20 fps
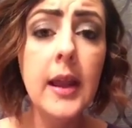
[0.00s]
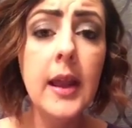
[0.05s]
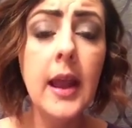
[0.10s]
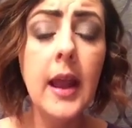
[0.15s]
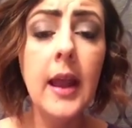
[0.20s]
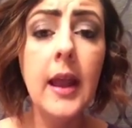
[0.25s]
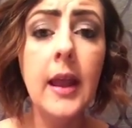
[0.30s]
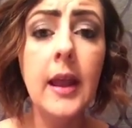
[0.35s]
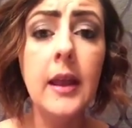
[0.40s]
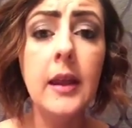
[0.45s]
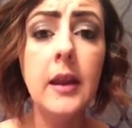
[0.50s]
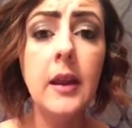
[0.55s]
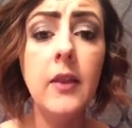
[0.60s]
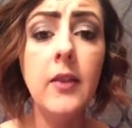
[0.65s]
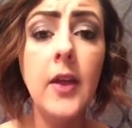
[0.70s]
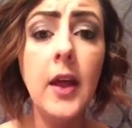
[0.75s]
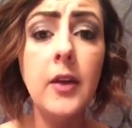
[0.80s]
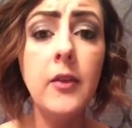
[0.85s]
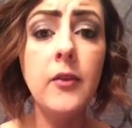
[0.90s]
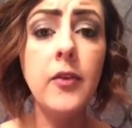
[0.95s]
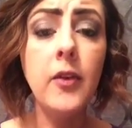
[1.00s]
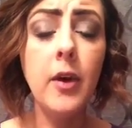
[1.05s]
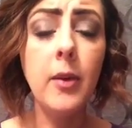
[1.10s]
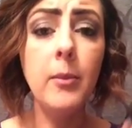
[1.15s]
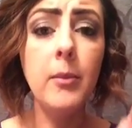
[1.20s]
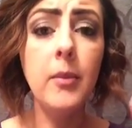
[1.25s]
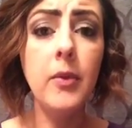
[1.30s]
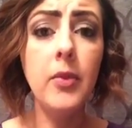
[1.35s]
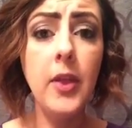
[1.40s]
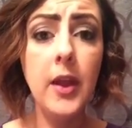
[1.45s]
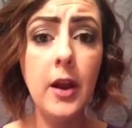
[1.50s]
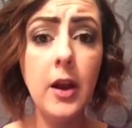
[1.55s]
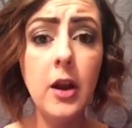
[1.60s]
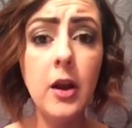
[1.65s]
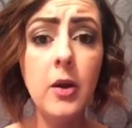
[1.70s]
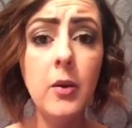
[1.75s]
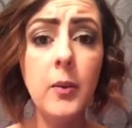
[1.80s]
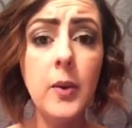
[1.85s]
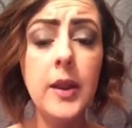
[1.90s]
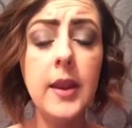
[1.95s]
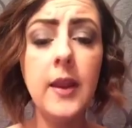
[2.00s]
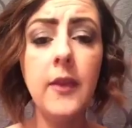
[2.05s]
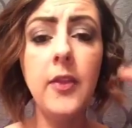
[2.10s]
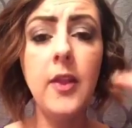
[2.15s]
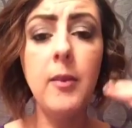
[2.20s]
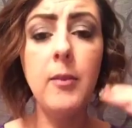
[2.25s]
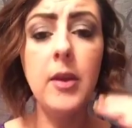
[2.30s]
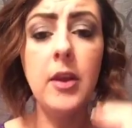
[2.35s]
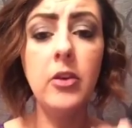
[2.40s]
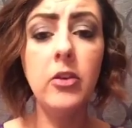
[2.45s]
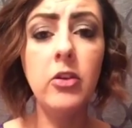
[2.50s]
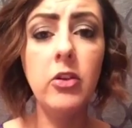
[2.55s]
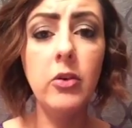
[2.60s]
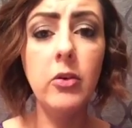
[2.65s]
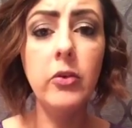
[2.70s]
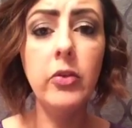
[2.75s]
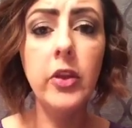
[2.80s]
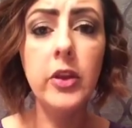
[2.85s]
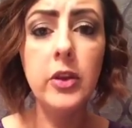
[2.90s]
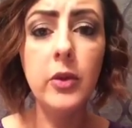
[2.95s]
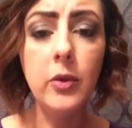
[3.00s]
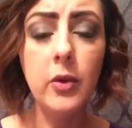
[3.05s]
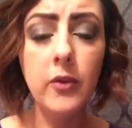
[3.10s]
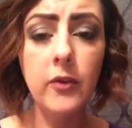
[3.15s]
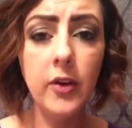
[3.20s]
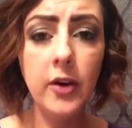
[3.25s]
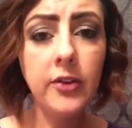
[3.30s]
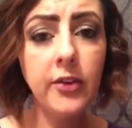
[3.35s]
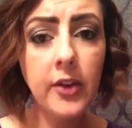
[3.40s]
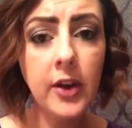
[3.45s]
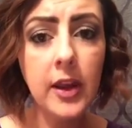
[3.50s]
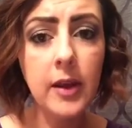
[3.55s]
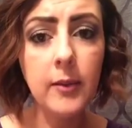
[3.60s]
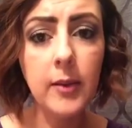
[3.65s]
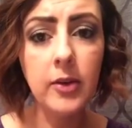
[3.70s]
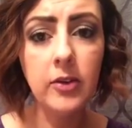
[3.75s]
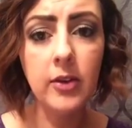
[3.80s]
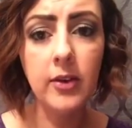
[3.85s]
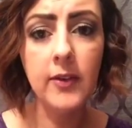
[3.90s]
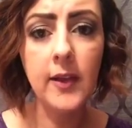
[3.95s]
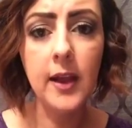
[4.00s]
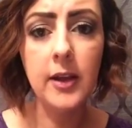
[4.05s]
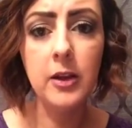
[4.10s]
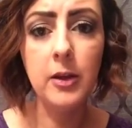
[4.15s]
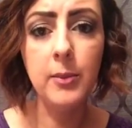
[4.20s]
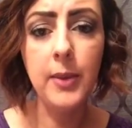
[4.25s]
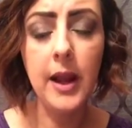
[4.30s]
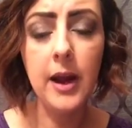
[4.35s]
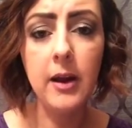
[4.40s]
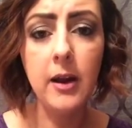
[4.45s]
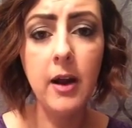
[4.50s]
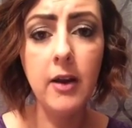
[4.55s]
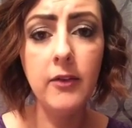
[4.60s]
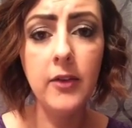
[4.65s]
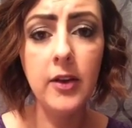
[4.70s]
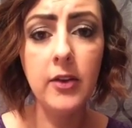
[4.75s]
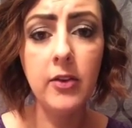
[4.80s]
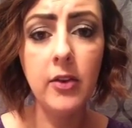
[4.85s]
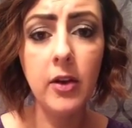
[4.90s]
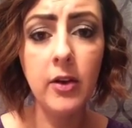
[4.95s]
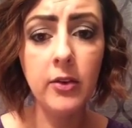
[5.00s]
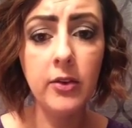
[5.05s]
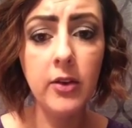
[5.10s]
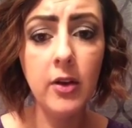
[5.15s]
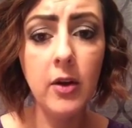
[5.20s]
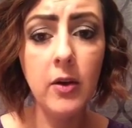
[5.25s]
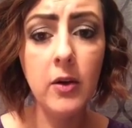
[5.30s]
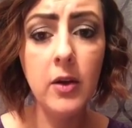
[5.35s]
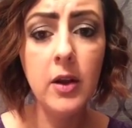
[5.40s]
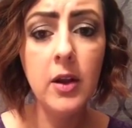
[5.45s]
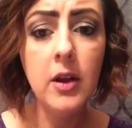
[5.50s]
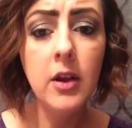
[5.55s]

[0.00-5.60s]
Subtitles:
And then from there, we get them into the university, which is on your back office also.